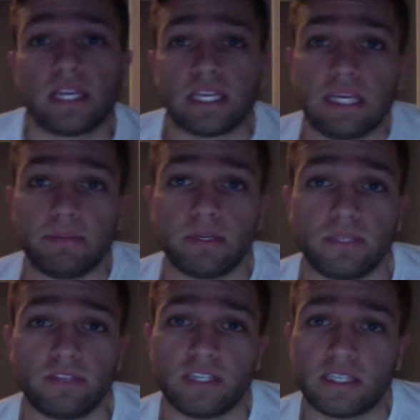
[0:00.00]
Email me
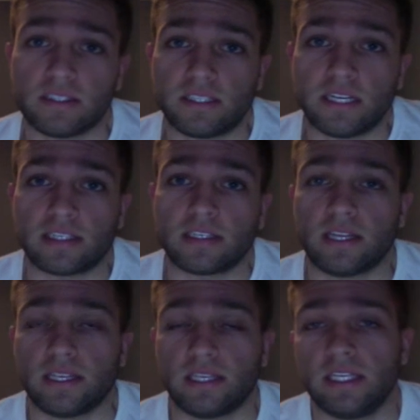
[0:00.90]
if you get stuck
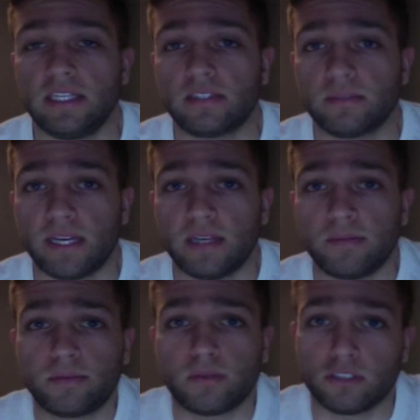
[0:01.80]
and need some
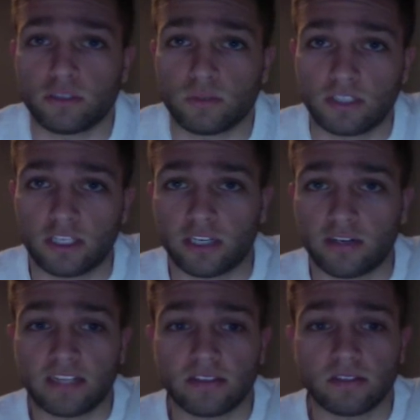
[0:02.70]
help or just want to check your
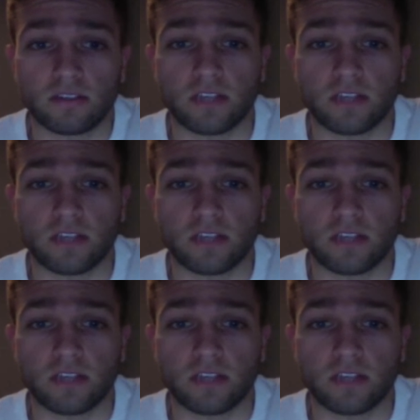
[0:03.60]
answers.